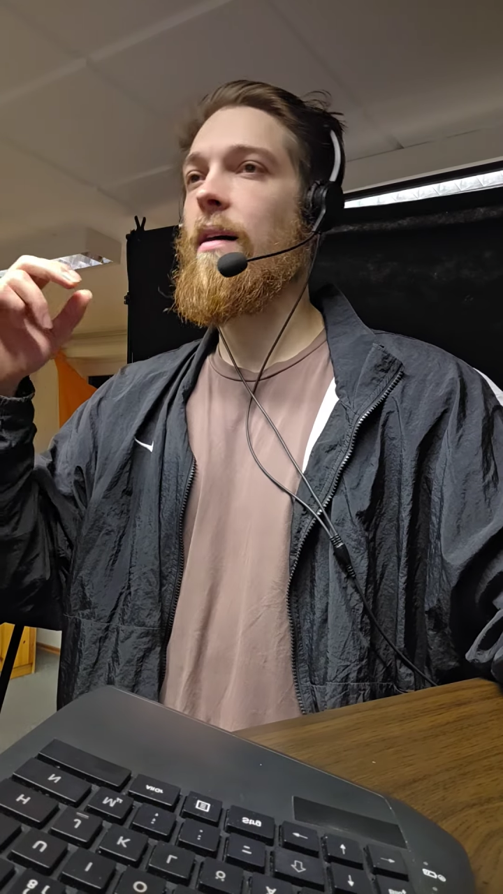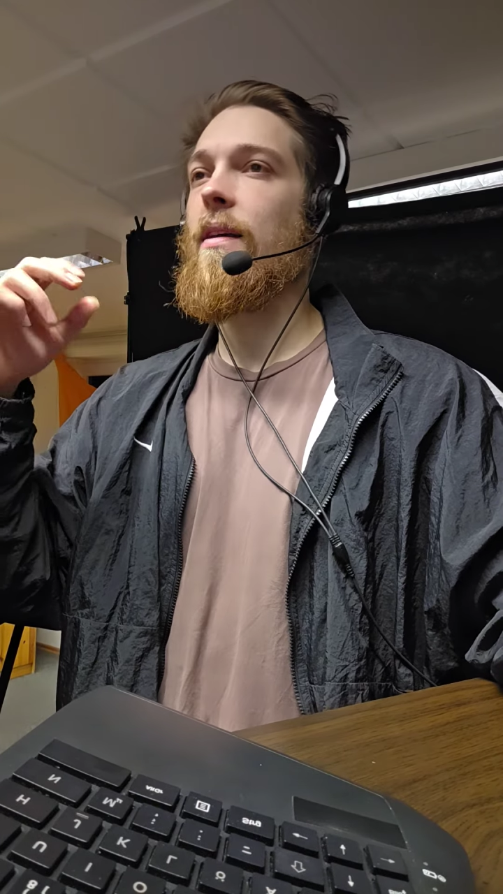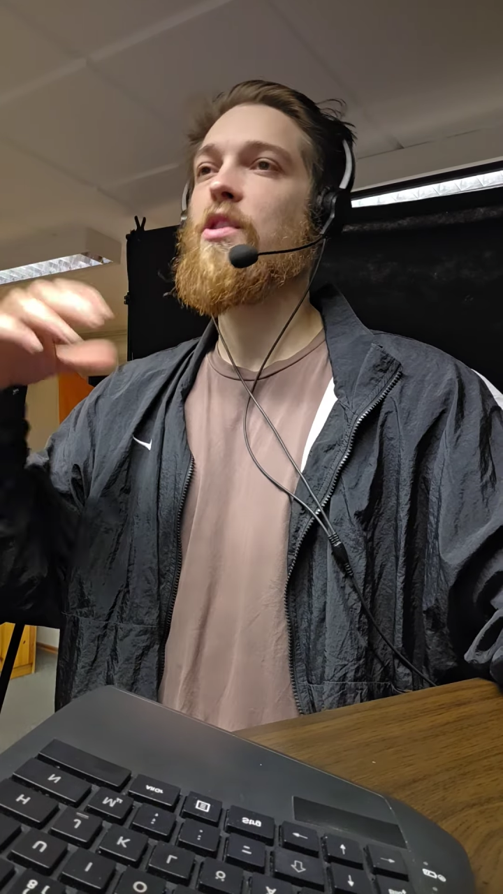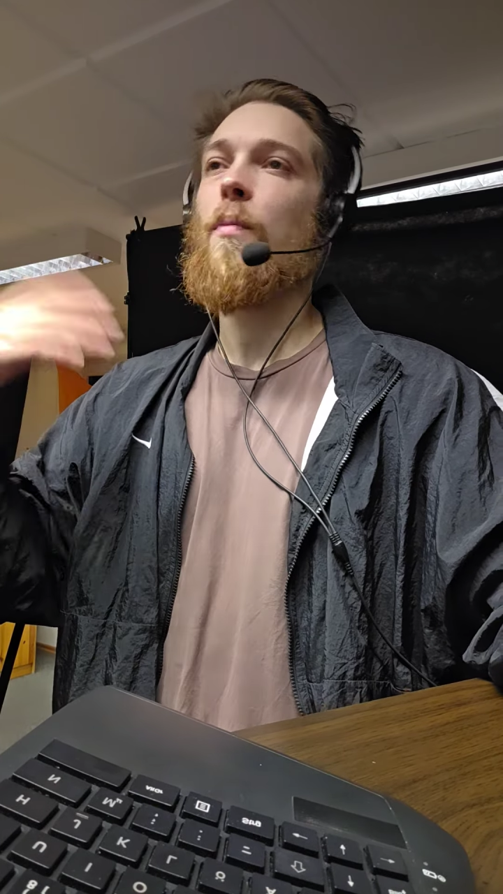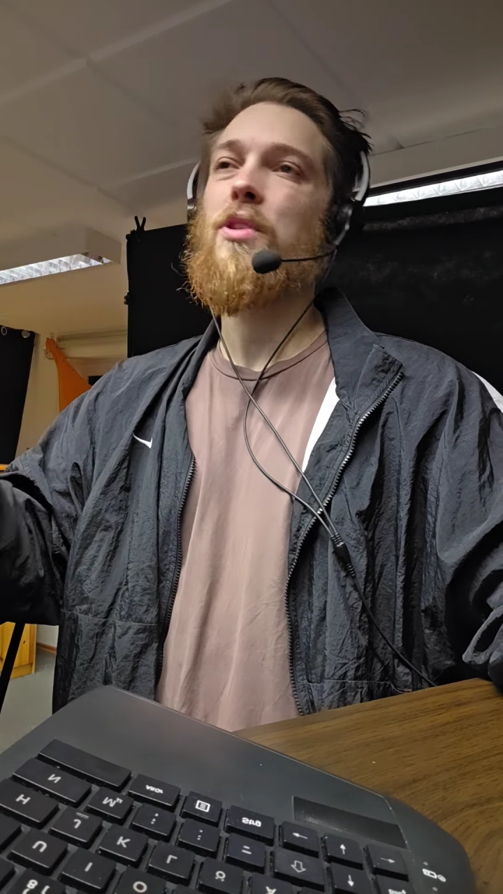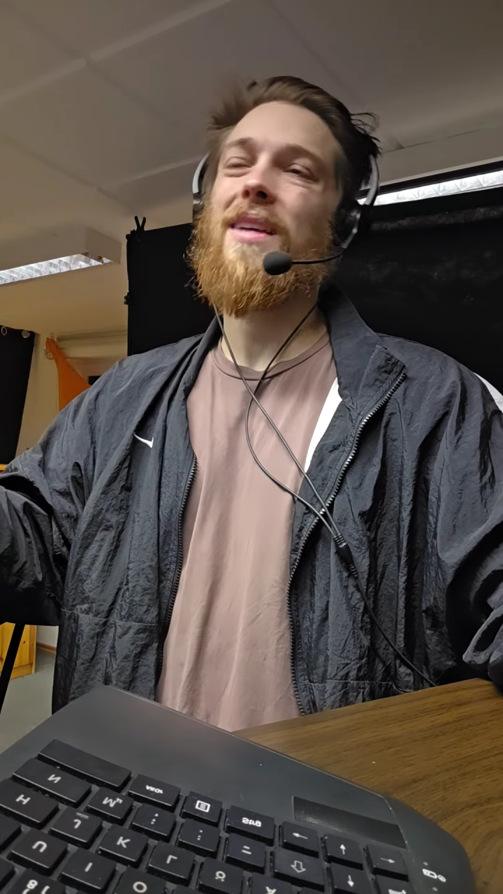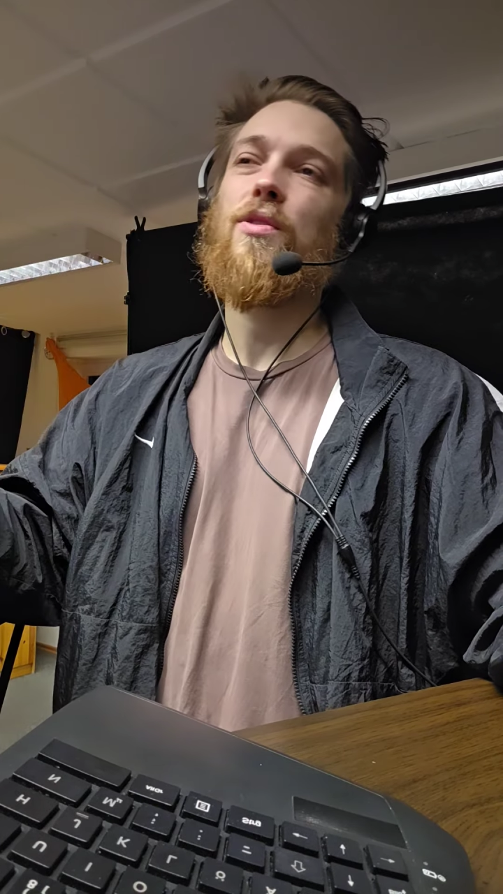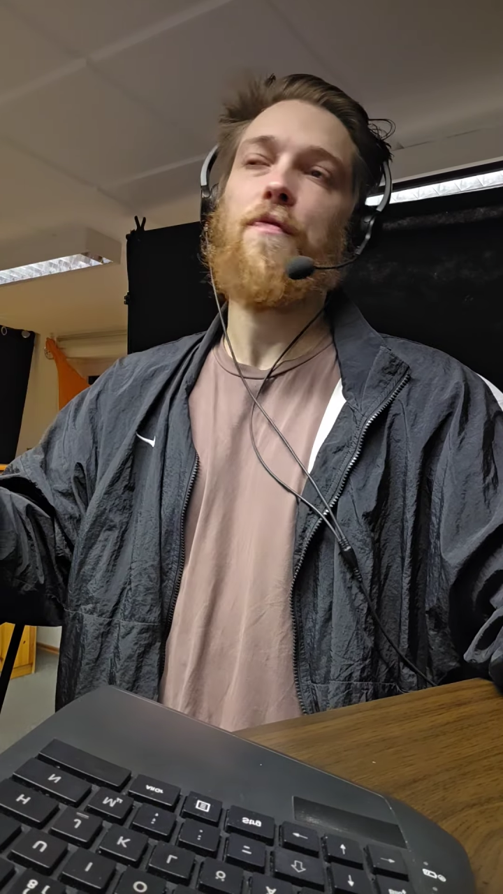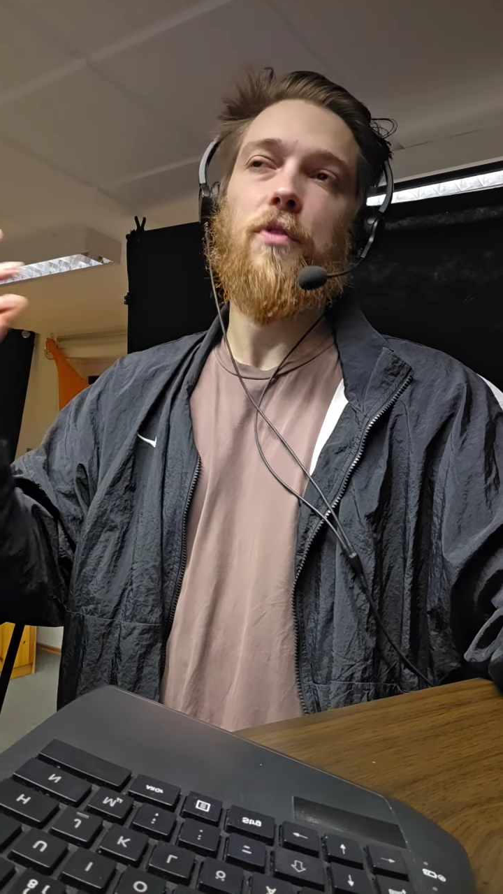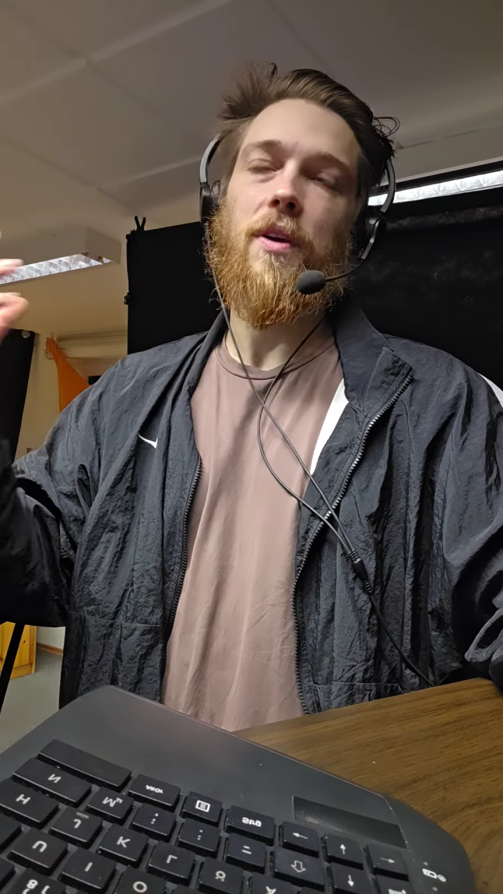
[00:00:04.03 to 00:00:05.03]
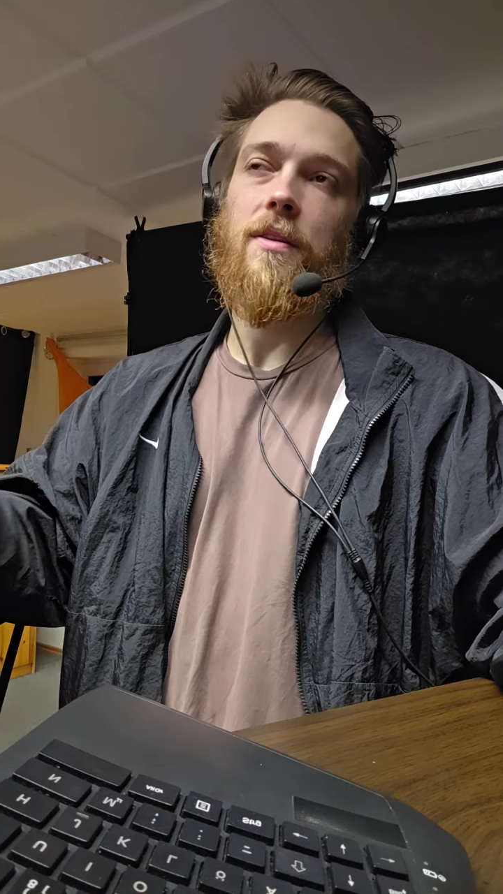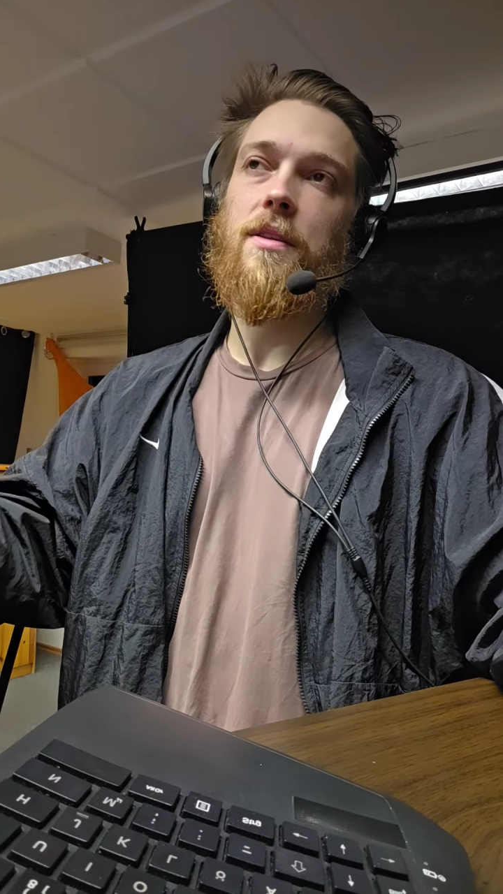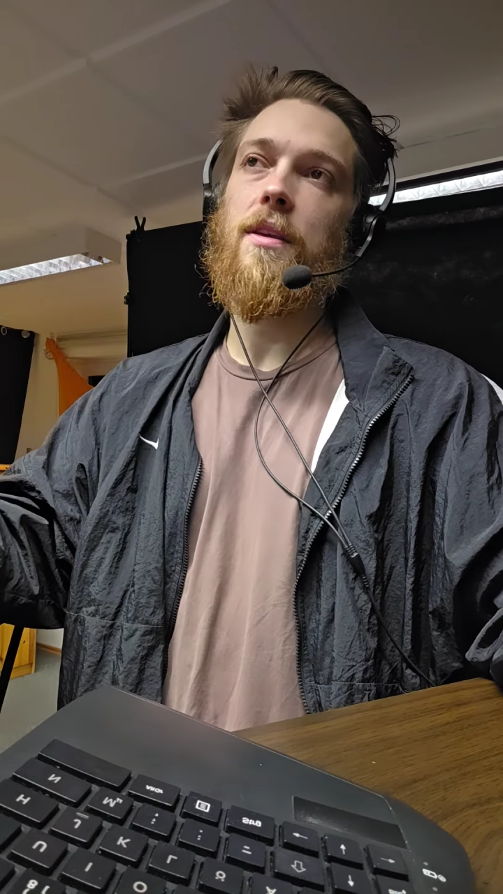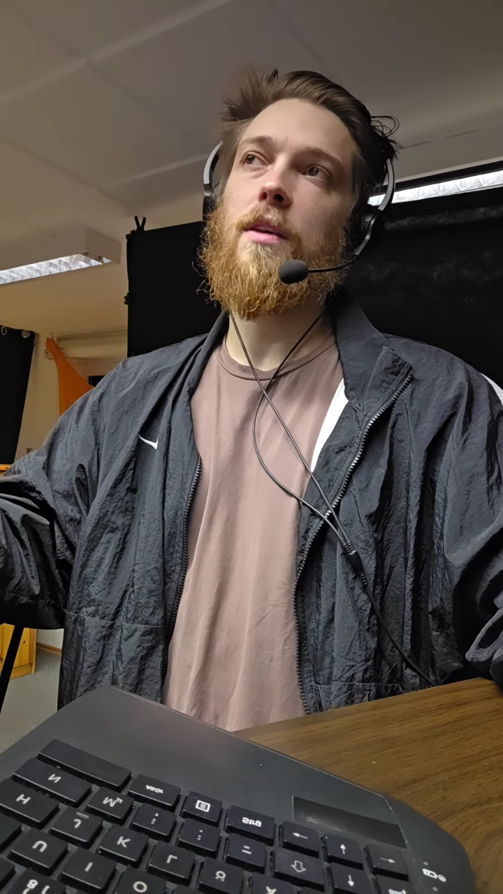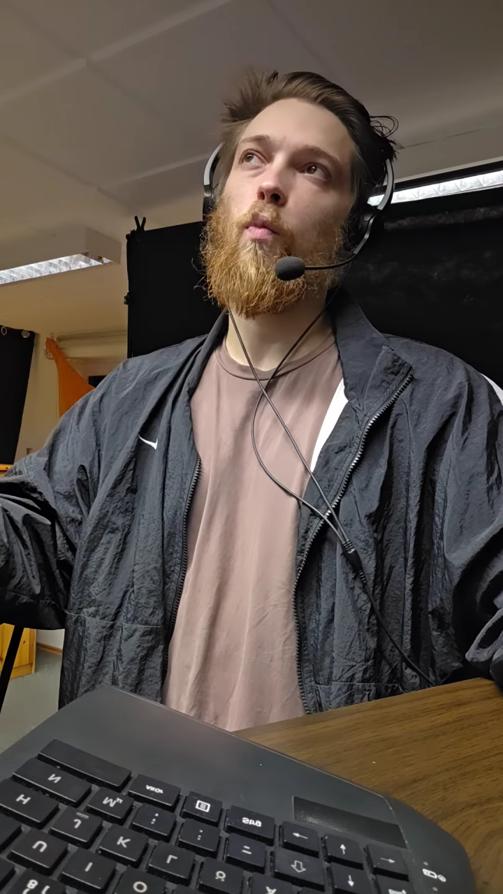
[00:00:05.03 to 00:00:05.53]
it's almost as if you can
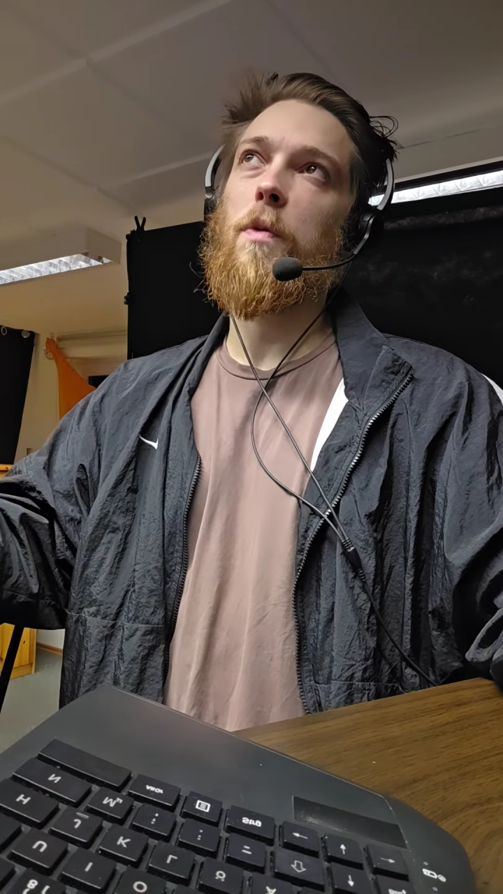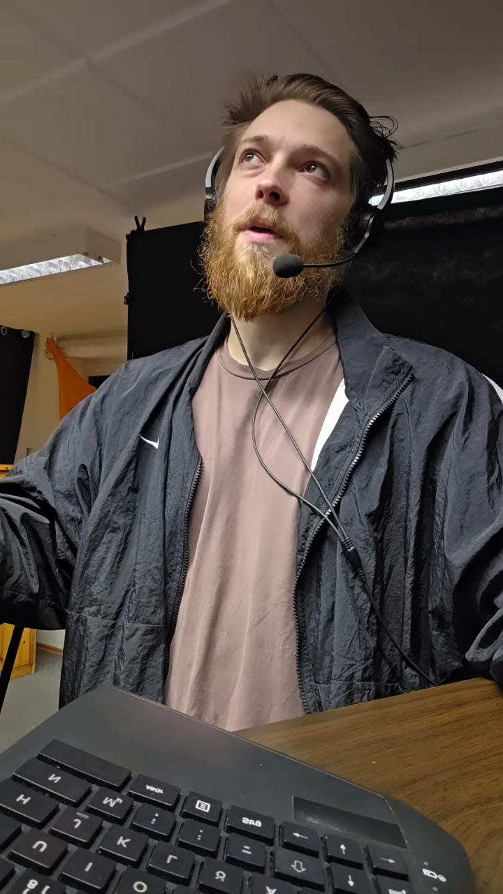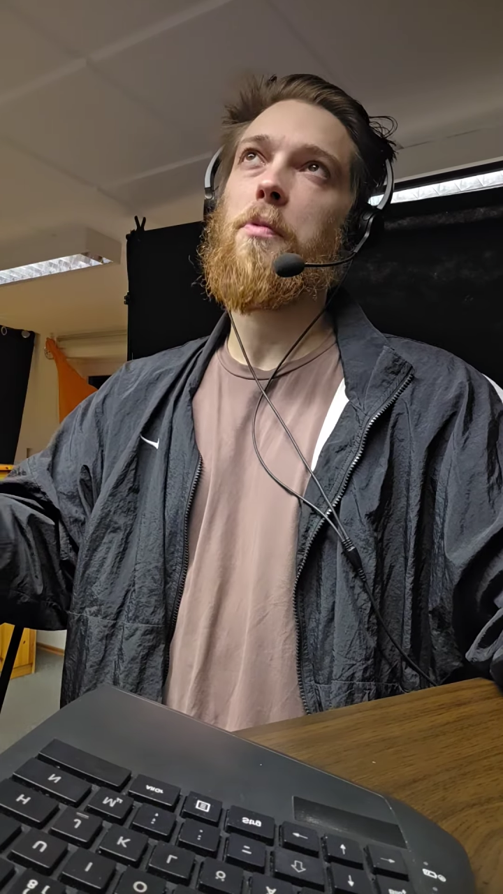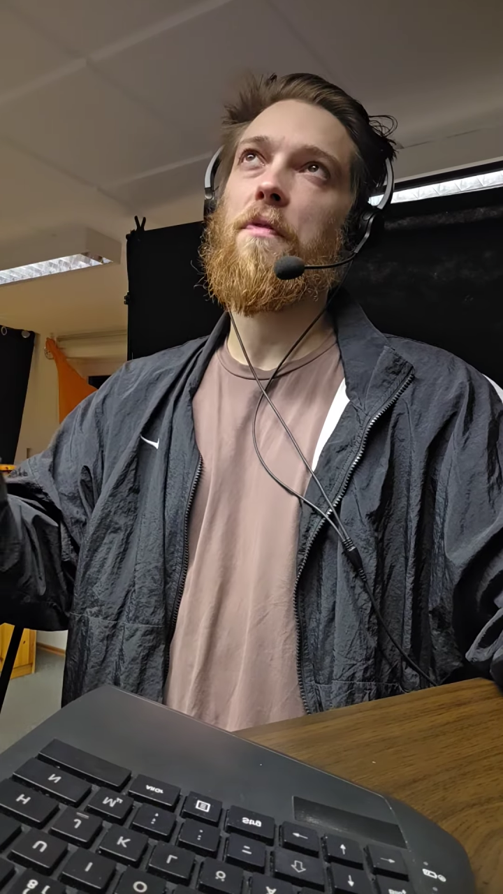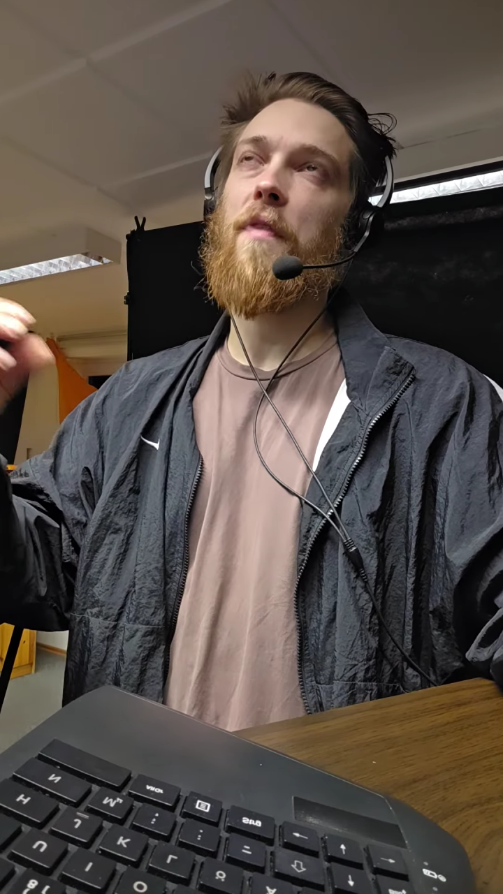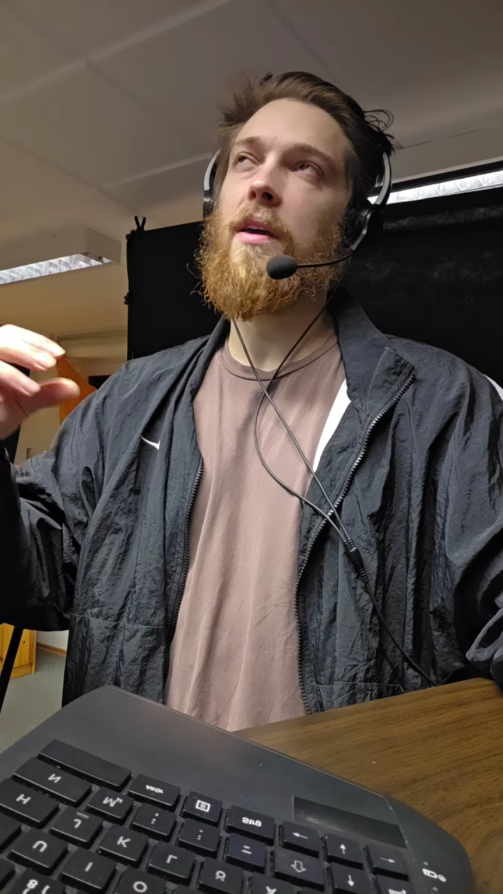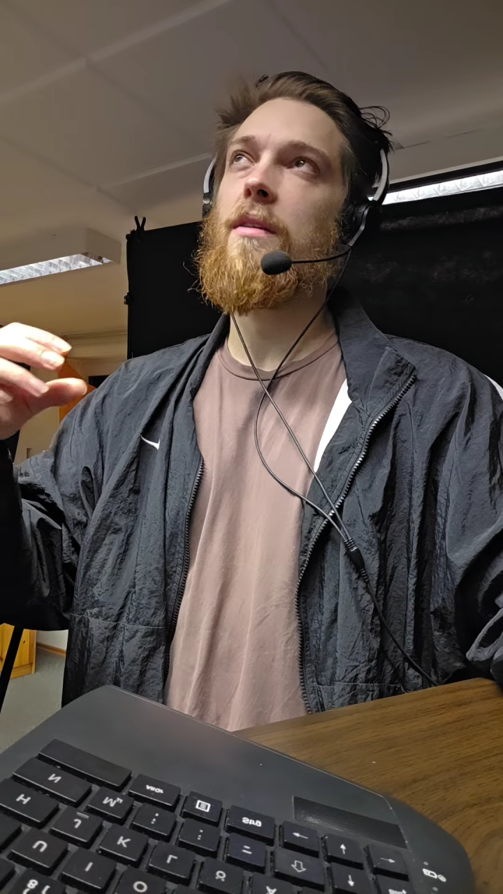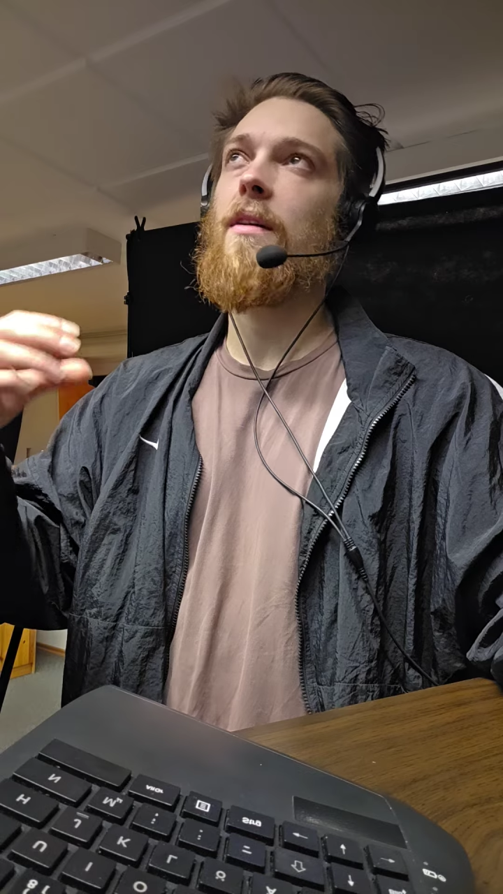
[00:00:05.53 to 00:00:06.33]
see what people think,